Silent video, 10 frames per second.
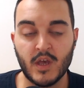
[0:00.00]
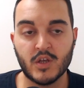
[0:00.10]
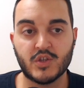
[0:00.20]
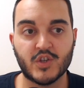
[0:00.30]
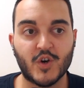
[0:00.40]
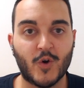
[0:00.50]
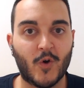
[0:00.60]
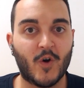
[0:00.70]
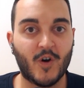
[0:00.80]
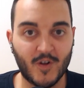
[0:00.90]

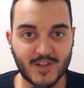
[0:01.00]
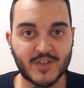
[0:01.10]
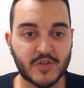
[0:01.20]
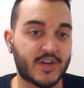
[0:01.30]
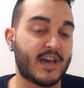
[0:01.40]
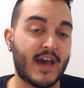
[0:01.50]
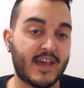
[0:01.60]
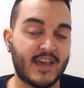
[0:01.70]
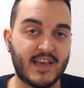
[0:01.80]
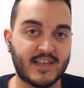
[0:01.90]
So also
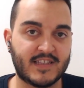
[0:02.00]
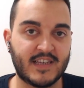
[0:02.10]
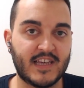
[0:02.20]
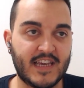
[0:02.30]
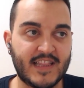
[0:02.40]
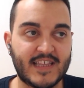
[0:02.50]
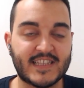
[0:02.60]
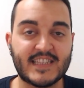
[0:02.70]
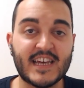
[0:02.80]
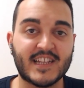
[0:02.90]
AI is in the
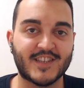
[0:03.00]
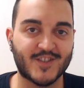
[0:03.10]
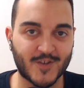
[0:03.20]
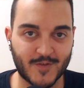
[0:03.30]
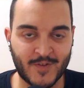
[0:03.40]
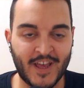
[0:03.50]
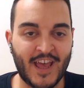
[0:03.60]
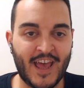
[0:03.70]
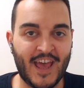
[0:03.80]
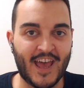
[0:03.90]
sense of
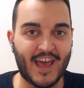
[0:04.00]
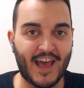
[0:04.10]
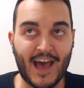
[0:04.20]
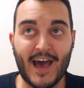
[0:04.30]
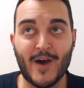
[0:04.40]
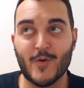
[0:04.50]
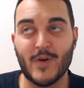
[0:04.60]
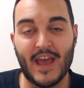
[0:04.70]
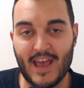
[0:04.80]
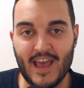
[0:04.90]

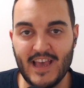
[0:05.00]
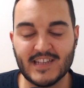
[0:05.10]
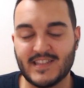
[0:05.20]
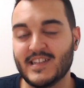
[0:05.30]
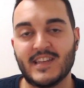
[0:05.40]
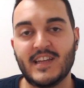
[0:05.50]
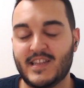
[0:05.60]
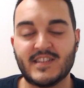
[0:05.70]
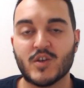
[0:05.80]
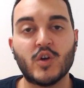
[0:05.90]
how
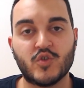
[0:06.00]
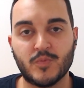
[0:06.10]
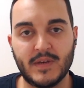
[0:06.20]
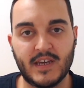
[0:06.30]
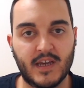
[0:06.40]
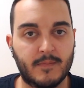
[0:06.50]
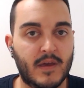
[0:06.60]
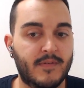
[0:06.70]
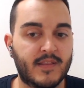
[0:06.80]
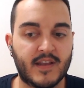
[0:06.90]
it is going to be
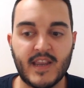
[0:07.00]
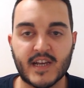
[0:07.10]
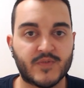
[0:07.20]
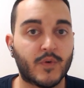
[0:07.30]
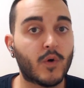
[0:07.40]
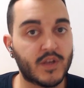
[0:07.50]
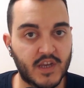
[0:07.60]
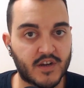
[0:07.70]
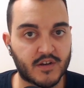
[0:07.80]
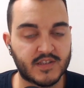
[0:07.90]
maybe in the next 4
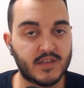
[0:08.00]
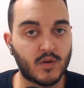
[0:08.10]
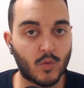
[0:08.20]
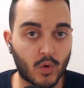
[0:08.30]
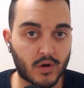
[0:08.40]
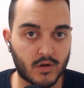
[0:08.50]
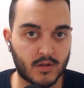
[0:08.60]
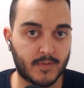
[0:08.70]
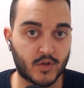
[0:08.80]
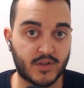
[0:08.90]
years in the world
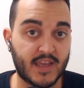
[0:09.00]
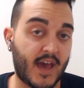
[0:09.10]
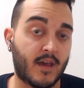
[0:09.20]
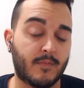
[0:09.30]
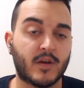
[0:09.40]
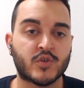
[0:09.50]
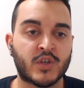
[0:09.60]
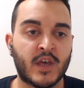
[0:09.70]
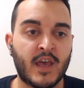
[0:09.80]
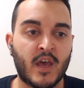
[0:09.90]
about AI,
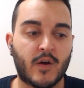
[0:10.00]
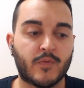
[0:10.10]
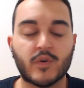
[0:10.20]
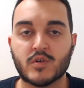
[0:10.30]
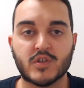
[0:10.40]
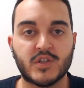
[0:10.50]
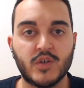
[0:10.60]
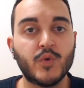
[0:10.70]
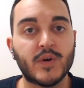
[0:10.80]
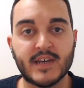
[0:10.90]
because of course
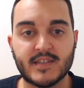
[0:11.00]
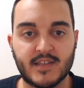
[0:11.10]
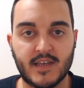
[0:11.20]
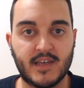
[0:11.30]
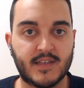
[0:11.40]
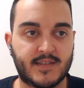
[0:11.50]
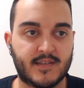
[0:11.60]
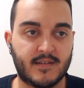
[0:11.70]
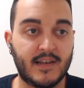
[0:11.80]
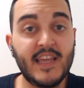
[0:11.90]
US
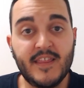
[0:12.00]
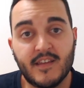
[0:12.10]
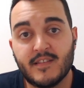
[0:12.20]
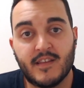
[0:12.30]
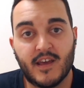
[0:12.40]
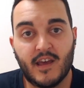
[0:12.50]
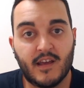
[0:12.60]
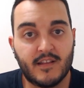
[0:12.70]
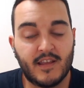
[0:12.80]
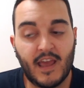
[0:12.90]
is leading the
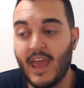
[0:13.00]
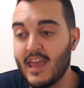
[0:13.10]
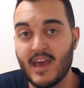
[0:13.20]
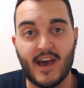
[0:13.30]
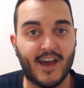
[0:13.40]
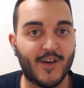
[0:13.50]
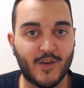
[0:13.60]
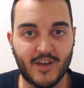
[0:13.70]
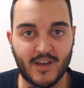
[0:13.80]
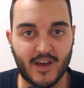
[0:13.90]

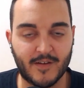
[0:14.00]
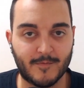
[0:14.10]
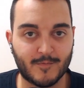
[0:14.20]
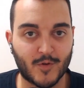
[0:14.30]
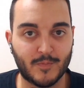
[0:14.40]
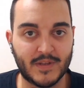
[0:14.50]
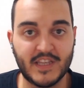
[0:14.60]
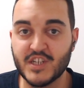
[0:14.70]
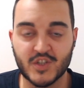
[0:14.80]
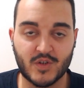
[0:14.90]
AI
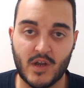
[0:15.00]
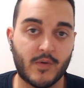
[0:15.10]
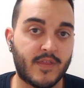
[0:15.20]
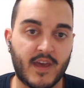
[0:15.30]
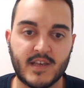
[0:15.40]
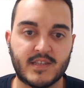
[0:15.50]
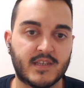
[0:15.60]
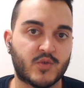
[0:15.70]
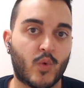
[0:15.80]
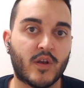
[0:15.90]
competition nowadays,
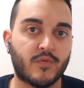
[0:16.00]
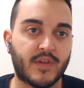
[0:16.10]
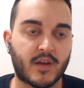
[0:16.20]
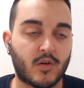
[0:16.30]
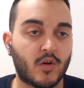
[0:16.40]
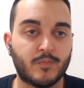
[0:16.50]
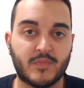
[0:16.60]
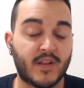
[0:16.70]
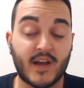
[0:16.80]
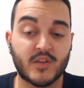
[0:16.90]
is one of the
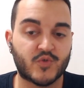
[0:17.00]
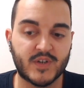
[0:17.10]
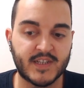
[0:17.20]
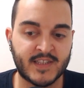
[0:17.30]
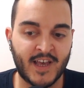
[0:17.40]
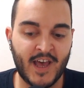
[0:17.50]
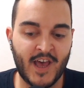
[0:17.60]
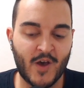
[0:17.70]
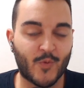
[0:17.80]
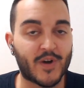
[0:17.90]
countries
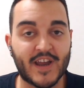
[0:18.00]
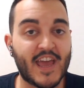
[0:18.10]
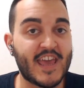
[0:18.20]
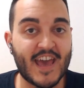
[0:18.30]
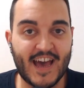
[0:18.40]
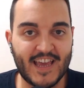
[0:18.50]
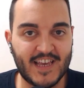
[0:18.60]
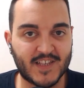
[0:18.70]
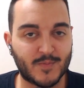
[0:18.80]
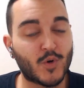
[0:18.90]
where AI
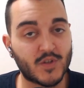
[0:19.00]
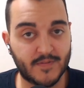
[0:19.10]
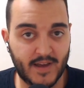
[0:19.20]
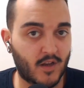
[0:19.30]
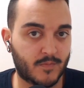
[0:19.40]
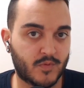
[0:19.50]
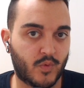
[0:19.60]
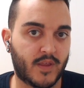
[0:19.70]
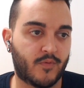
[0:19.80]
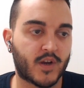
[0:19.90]
is more developed,
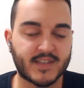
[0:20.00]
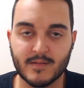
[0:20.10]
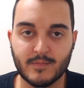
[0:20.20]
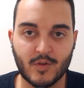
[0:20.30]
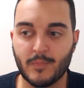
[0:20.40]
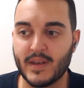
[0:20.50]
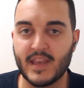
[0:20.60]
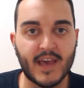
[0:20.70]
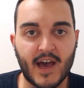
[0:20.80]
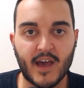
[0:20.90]
with, for example,
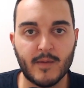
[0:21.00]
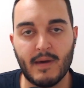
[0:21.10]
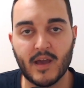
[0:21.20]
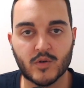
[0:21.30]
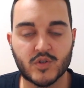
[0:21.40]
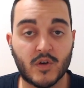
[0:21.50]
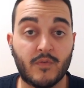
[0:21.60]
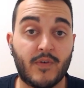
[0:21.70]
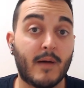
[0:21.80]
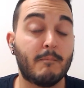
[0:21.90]
OpenAI,
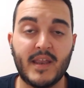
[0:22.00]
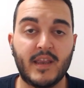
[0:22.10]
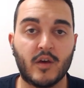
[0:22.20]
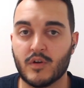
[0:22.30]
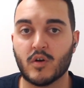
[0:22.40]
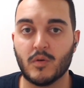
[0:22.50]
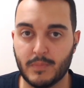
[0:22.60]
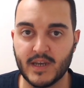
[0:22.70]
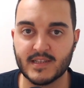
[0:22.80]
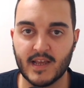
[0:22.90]
Microsoft, and many other
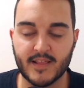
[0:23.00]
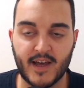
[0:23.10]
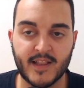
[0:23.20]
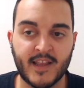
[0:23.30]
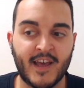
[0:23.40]
companies like that